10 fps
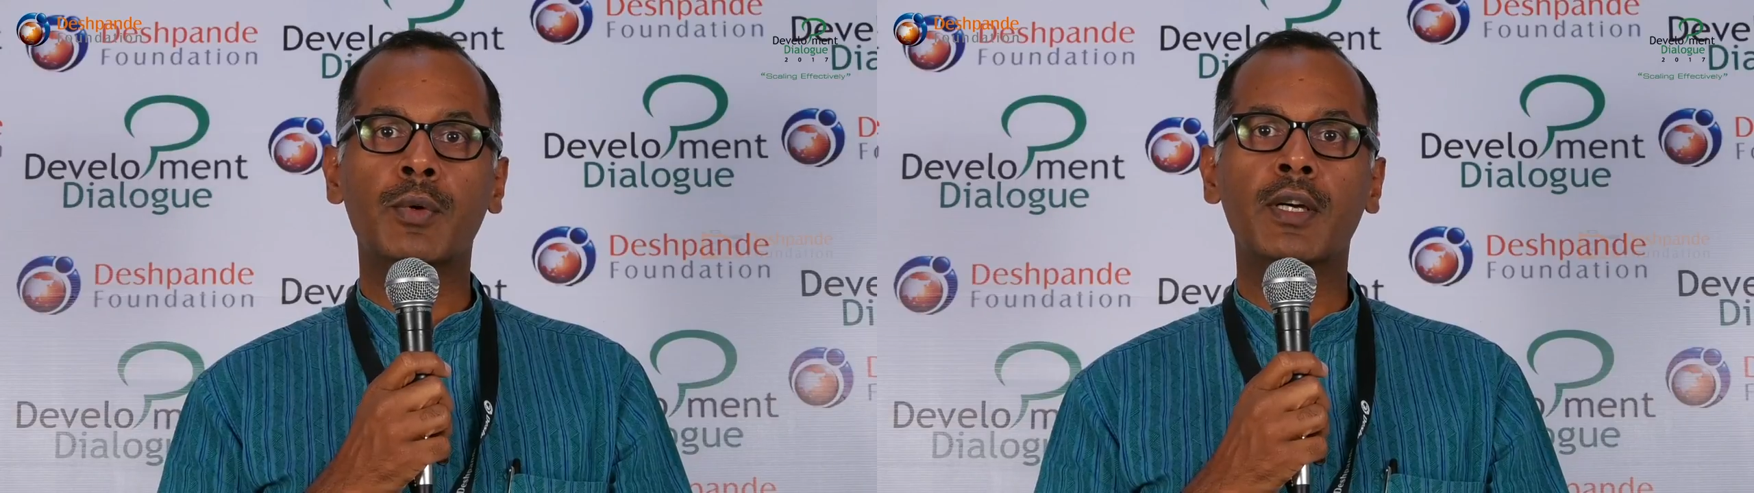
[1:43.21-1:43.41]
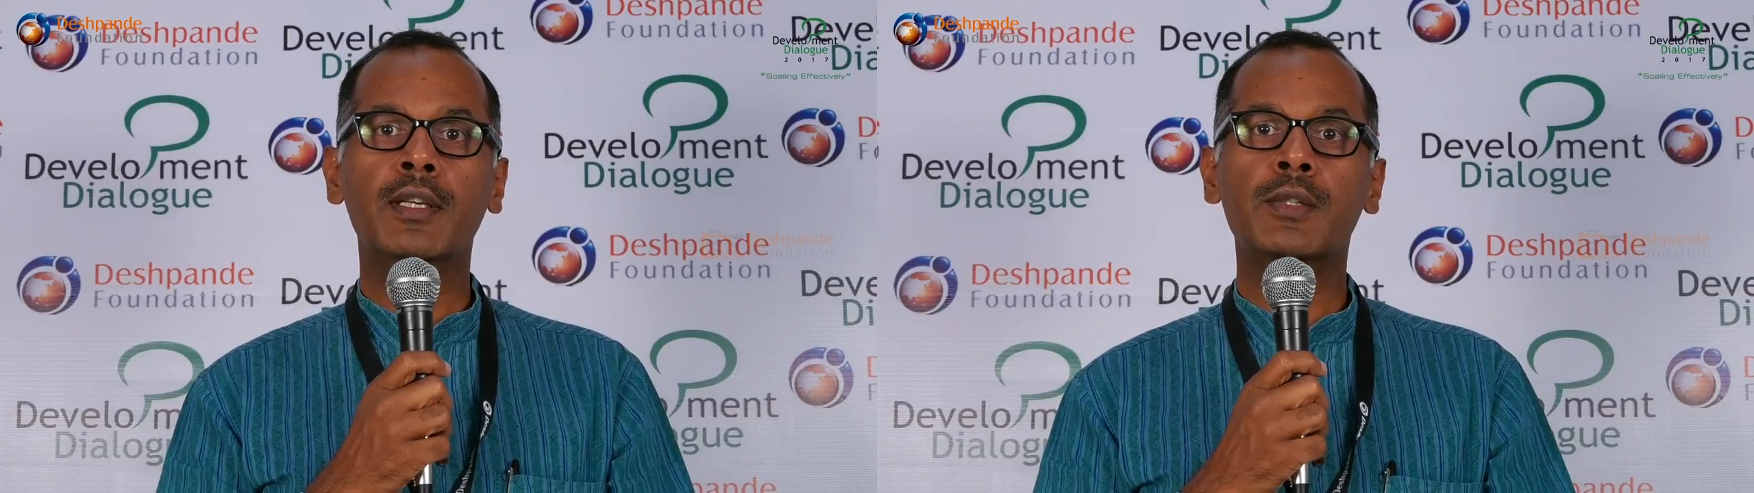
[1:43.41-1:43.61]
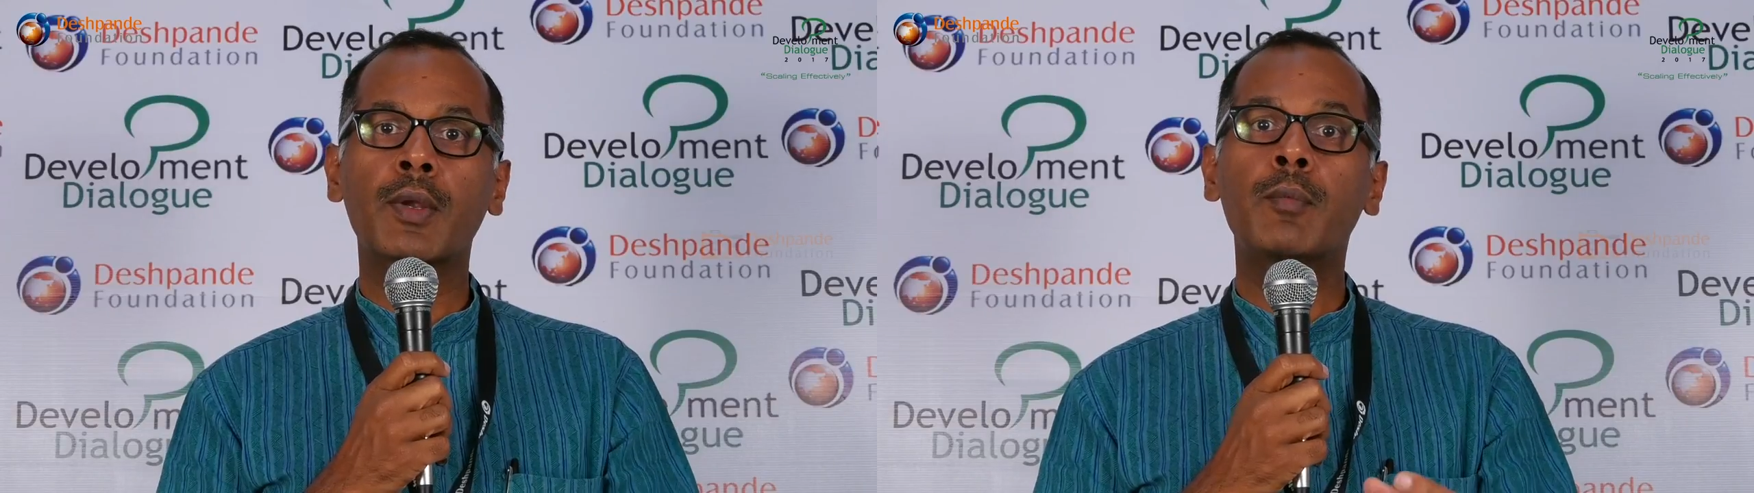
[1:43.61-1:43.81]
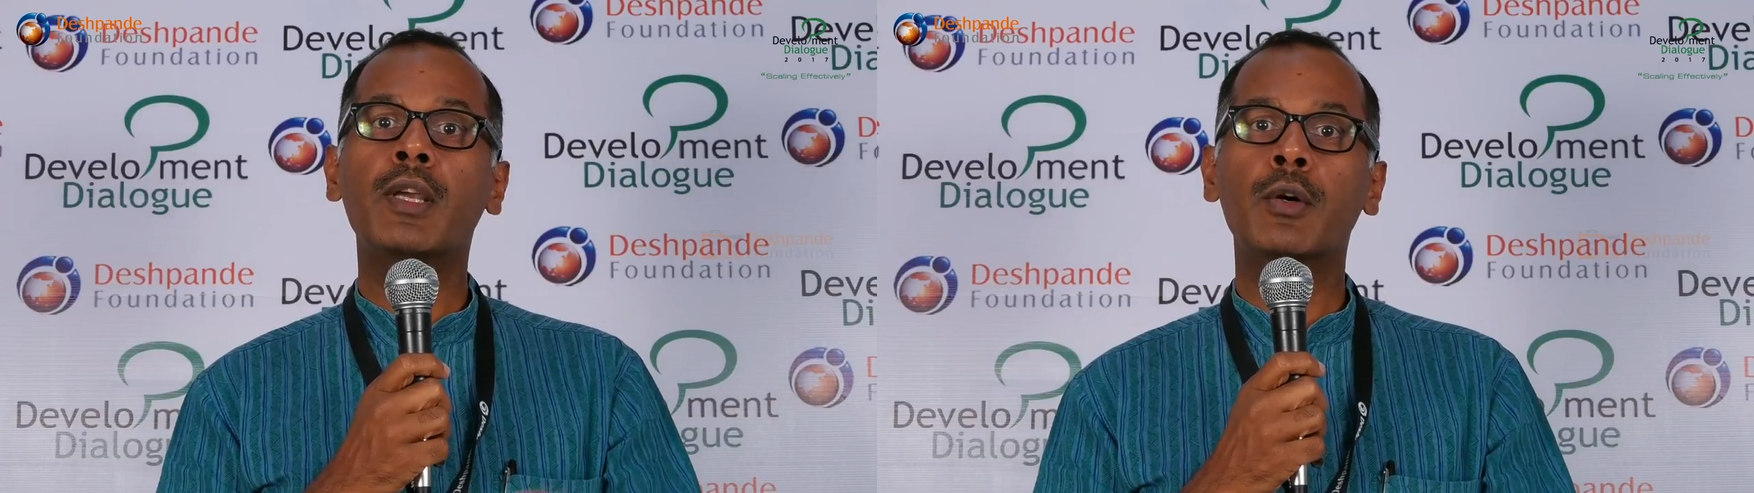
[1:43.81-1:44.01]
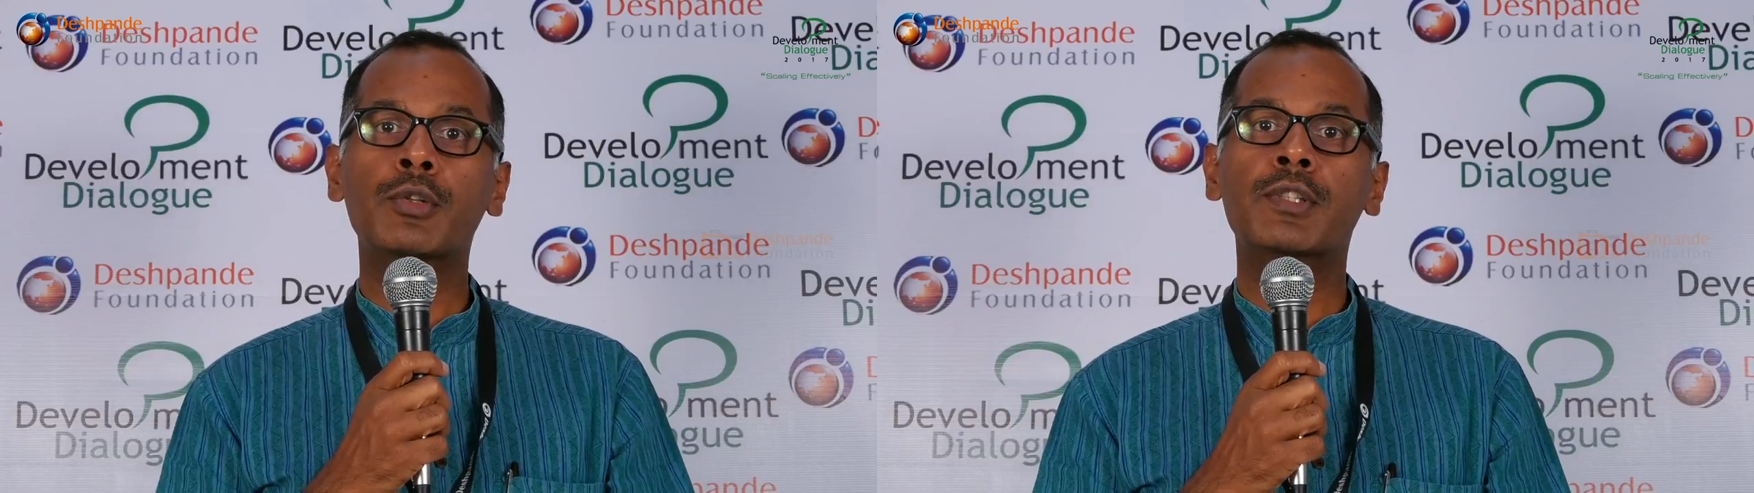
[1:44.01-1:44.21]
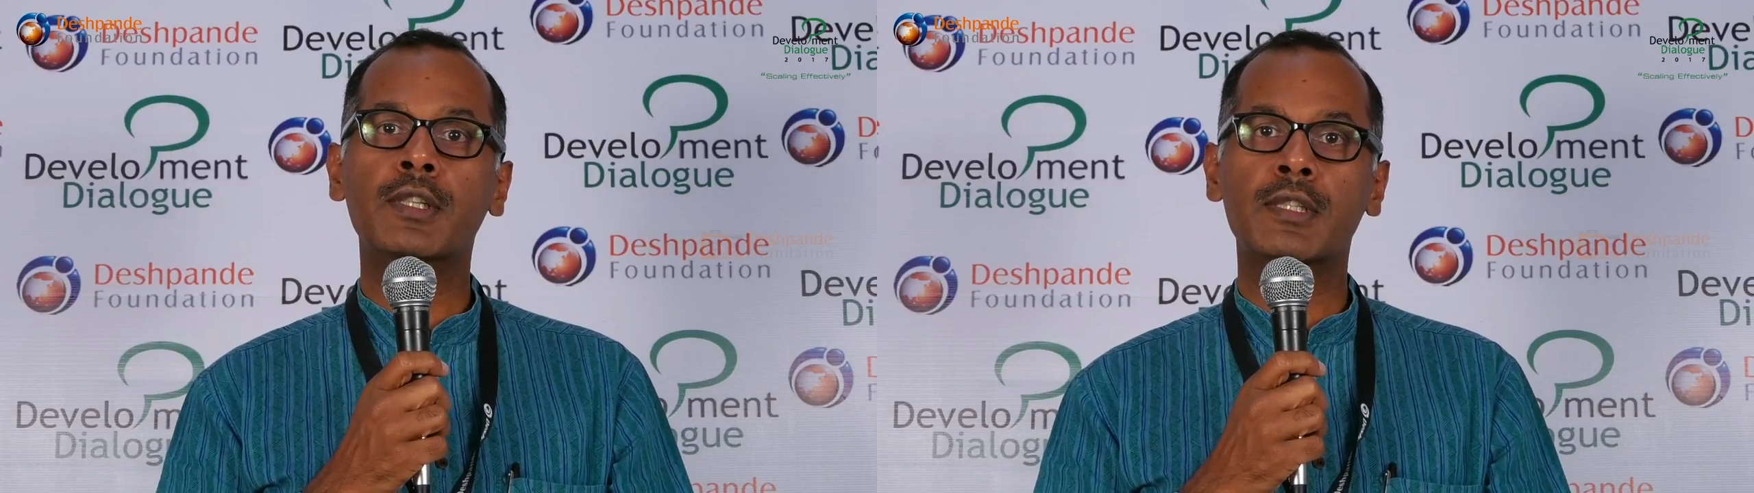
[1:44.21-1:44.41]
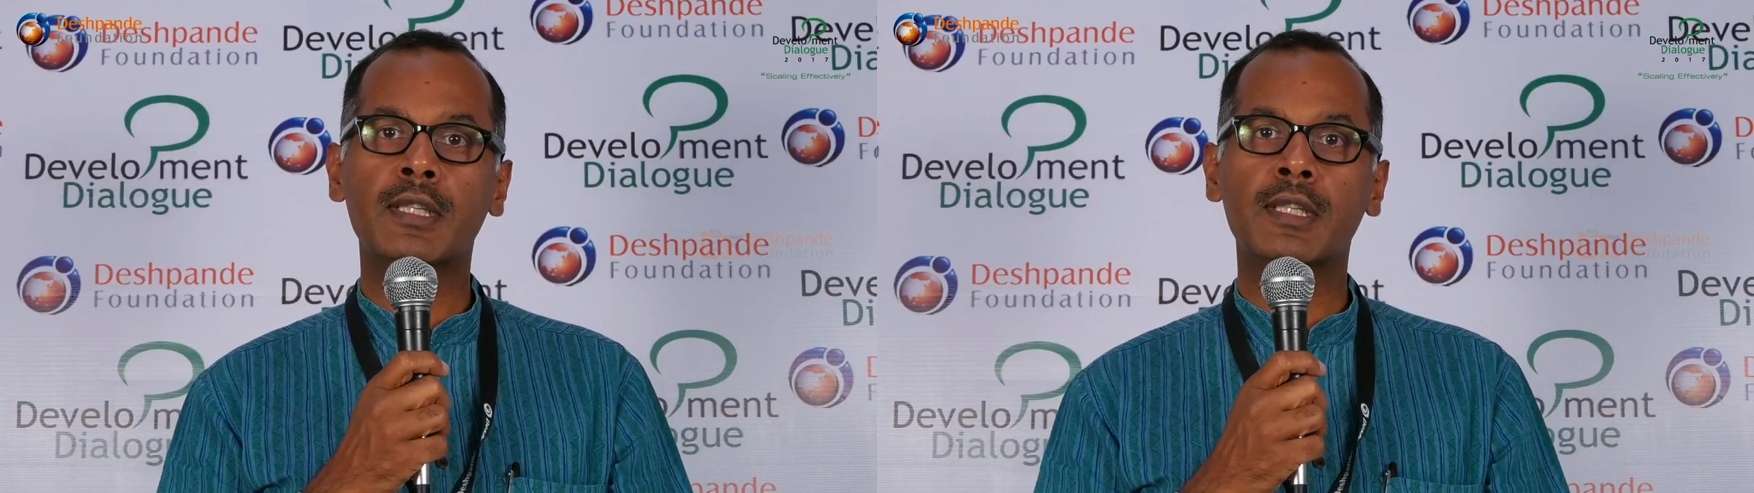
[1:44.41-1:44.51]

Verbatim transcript: work is when we hosted